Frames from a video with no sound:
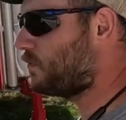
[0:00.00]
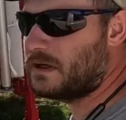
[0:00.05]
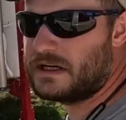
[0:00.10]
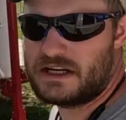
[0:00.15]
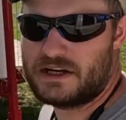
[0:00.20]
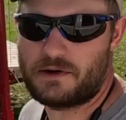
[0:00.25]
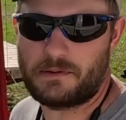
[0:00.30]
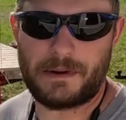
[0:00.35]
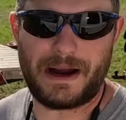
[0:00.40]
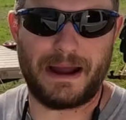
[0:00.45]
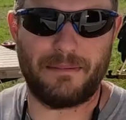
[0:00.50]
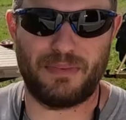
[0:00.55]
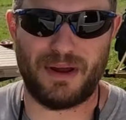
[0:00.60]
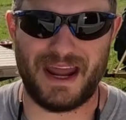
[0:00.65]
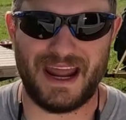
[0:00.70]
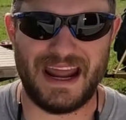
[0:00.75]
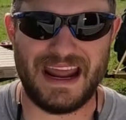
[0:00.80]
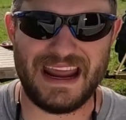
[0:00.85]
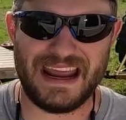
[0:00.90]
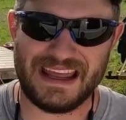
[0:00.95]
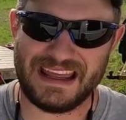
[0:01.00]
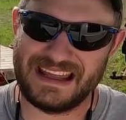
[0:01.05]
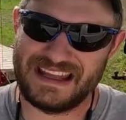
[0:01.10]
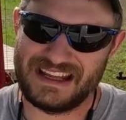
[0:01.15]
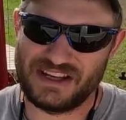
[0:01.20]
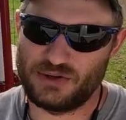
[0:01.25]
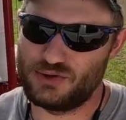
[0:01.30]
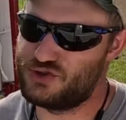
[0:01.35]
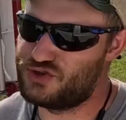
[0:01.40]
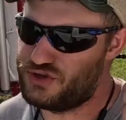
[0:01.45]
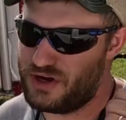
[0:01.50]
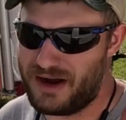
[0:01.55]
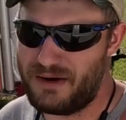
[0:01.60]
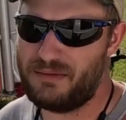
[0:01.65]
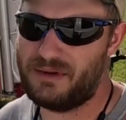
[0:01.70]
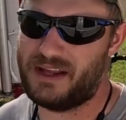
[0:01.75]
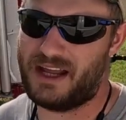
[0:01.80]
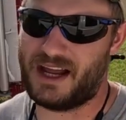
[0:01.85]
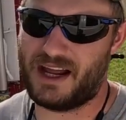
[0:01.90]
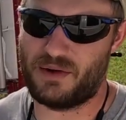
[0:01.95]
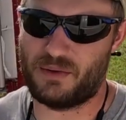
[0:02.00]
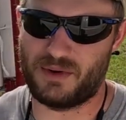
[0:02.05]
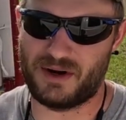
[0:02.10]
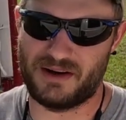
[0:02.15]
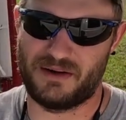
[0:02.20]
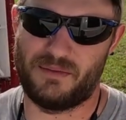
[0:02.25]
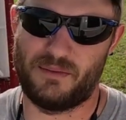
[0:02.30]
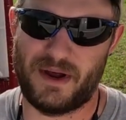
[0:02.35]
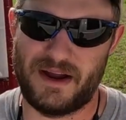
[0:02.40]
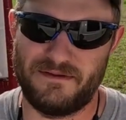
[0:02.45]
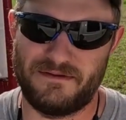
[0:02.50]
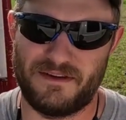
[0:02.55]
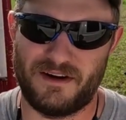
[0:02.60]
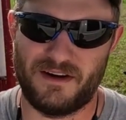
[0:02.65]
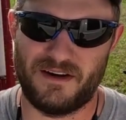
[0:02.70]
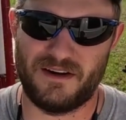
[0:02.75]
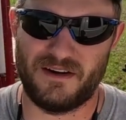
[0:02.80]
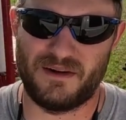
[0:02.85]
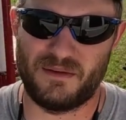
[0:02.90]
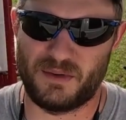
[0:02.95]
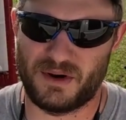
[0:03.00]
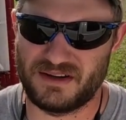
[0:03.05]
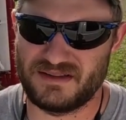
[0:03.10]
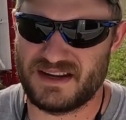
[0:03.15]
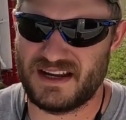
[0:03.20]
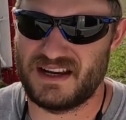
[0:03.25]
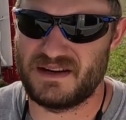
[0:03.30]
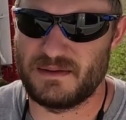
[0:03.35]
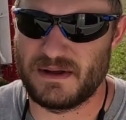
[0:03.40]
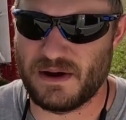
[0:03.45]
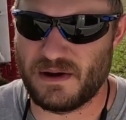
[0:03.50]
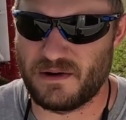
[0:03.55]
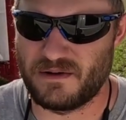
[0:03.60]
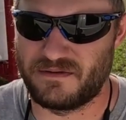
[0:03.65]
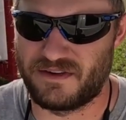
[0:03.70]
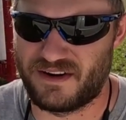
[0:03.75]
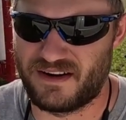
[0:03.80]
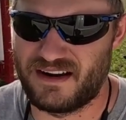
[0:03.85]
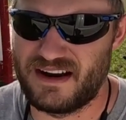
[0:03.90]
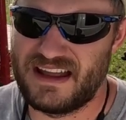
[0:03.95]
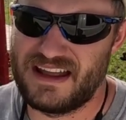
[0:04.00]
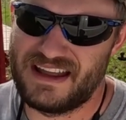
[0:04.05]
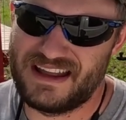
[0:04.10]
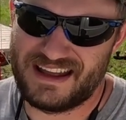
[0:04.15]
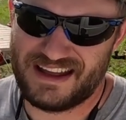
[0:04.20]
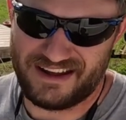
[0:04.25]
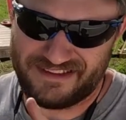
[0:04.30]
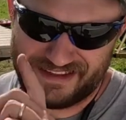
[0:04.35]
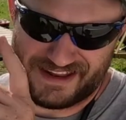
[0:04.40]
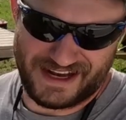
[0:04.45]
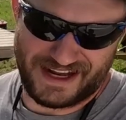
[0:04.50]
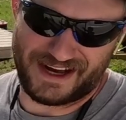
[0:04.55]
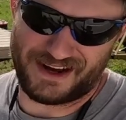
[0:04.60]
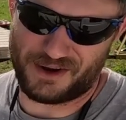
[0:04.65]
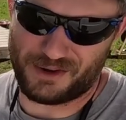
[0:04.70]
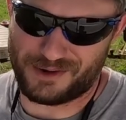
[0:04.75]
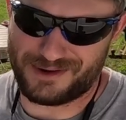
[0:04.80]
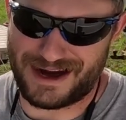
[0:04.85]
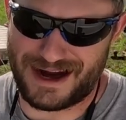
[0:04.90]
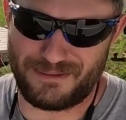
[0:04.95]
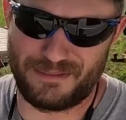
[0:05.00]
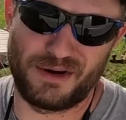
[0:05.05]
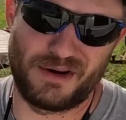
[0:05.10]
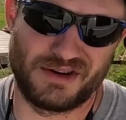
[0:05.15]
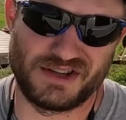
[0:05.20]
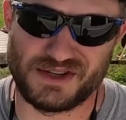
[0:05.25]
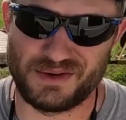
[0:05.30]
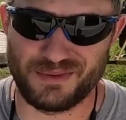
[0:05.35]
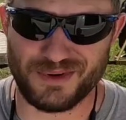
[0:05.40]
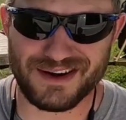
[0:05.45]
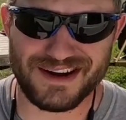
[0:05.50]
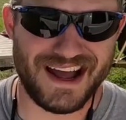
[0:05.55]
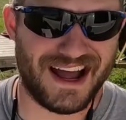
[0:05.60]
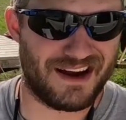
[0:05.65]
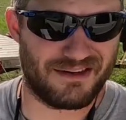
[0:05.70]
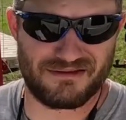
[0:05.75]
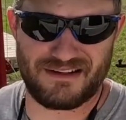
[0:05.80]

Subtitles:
we need to wrap hay, generally I gotta wait for her work day to be over and then I got to go grab her. So we're not